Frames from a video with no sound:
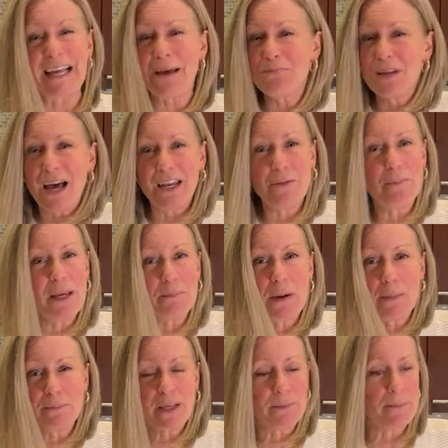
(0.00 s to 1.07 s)
I'm not a big
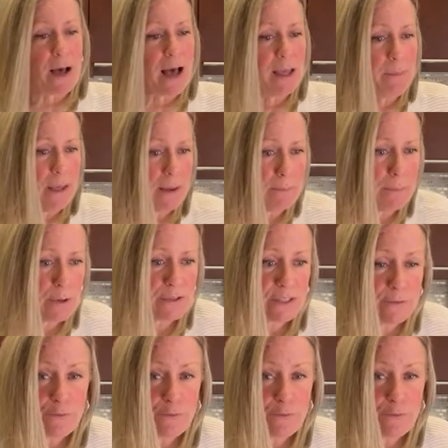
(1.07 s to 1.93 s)
pumpkin pie person.